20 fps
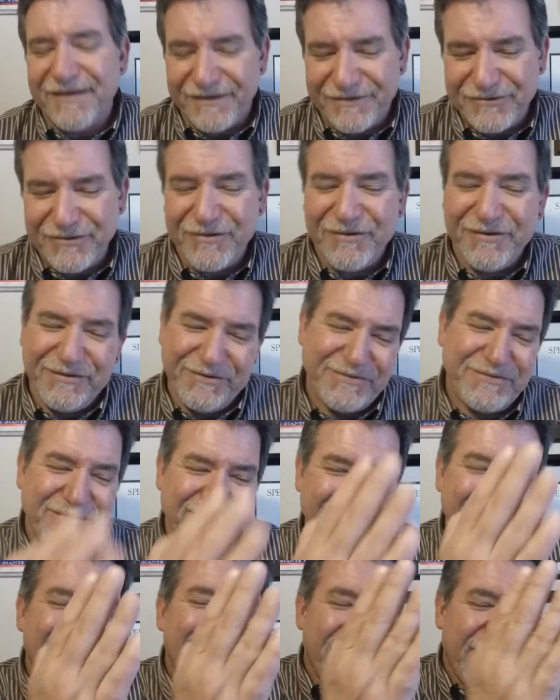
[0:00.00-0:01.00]
So it's
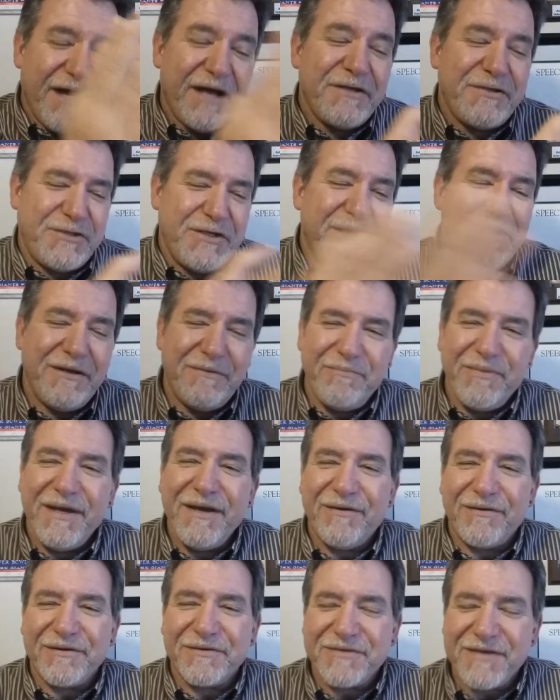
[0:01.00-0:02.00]
a G and a
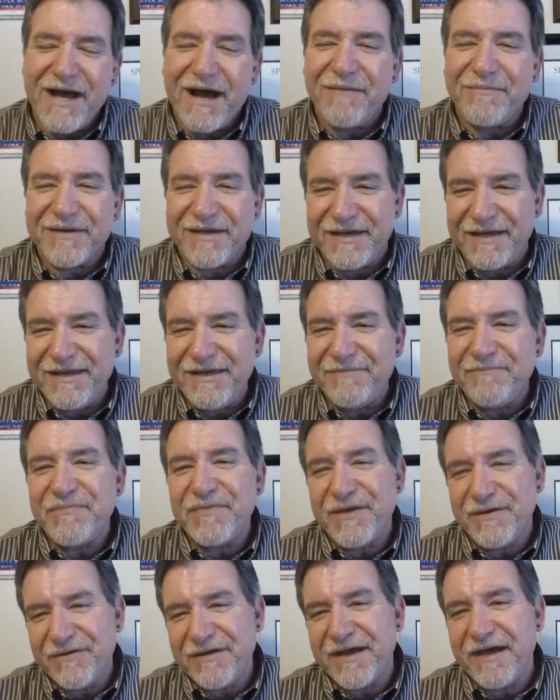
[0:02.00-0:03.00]
B on the top. Get
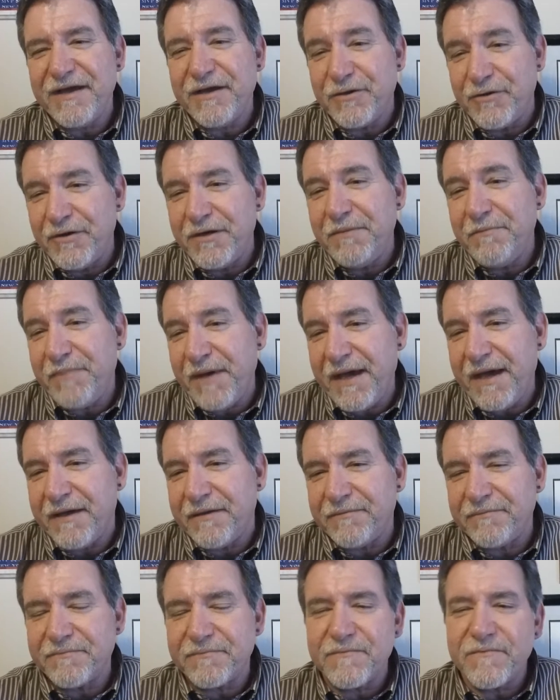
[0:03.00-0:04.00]
it? Okay, good and
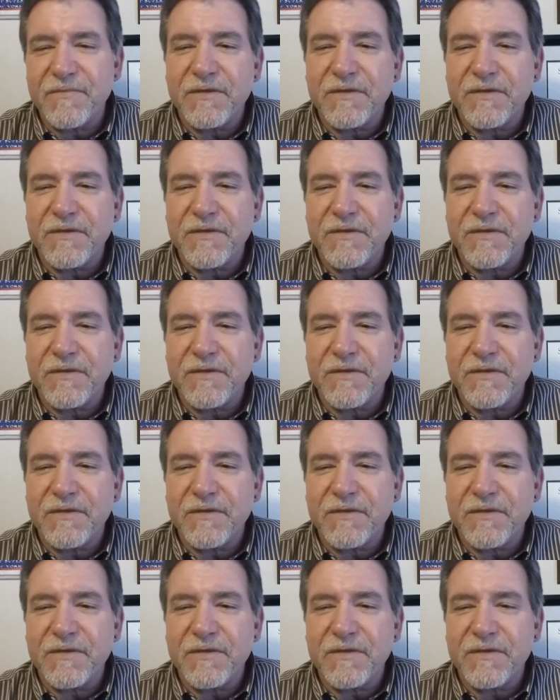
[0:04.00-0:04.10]
bad.